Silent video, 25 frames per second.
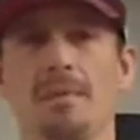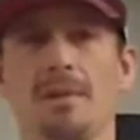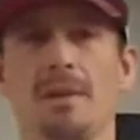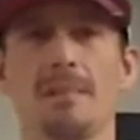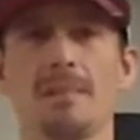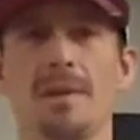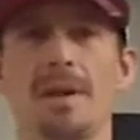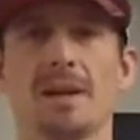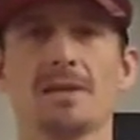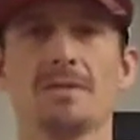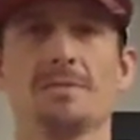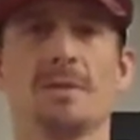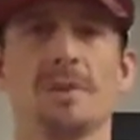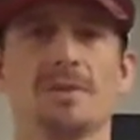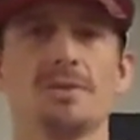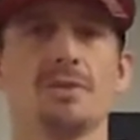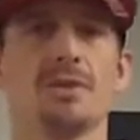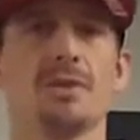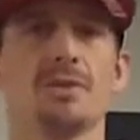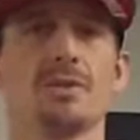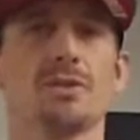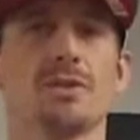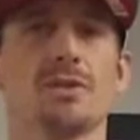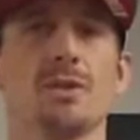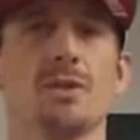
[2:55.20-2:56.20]
led back to my drug
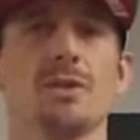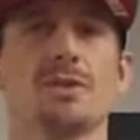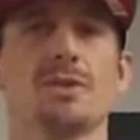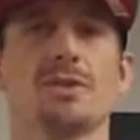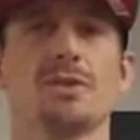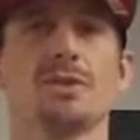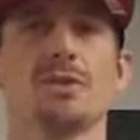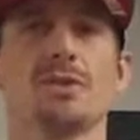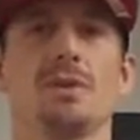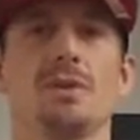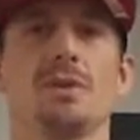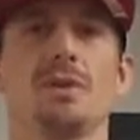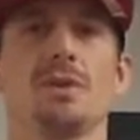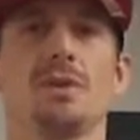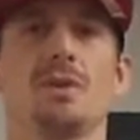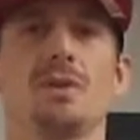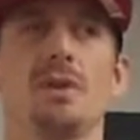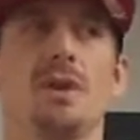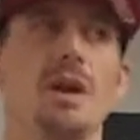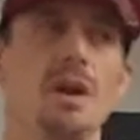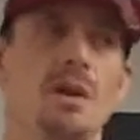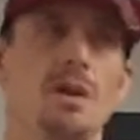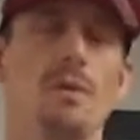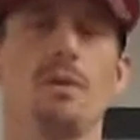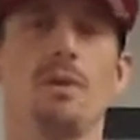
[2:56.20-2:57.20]
of choice,
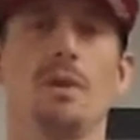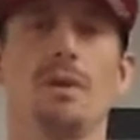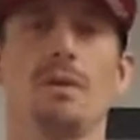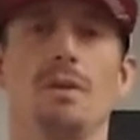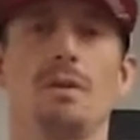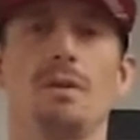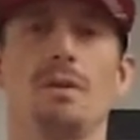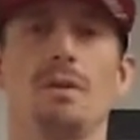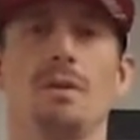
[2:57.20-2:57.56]
heroin.